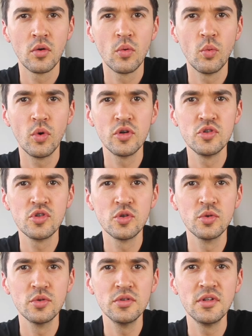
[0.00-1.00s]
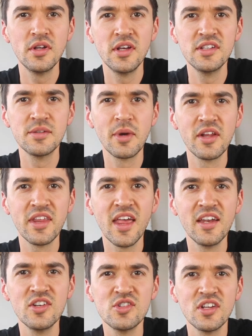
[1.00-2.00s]
1 joule is about the
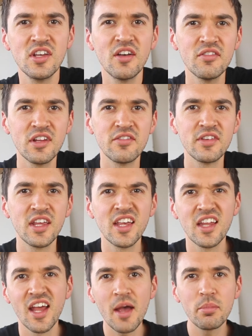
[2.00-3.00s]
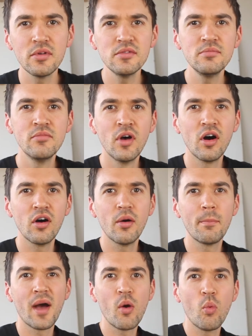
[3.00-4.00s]
energy of lifting an apple
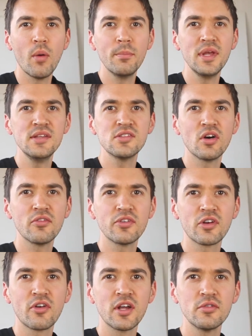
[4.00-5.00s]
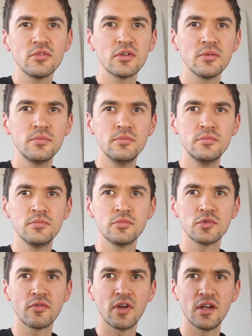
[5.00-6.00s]
about 1 metre off the ground.
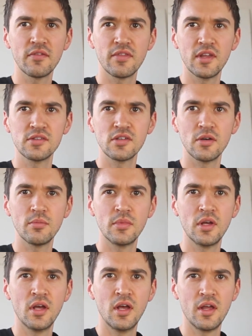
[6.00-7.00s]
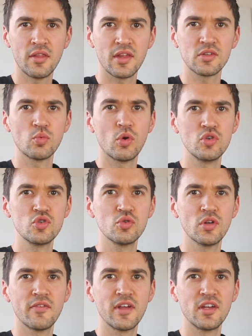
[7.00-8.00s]
If I lift this up, that's 1
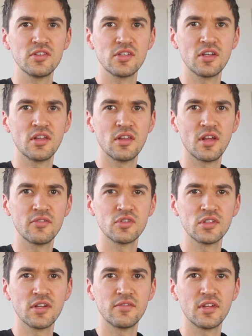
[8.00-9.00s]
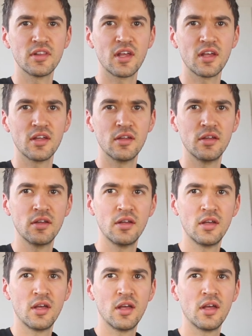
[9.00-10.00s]
joule of energy. I've just lifted that
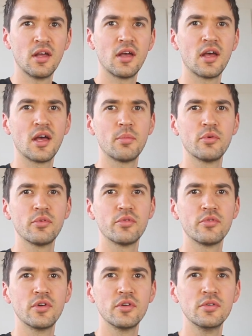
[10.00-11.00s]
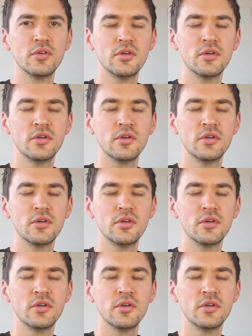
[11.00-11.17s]
apple through.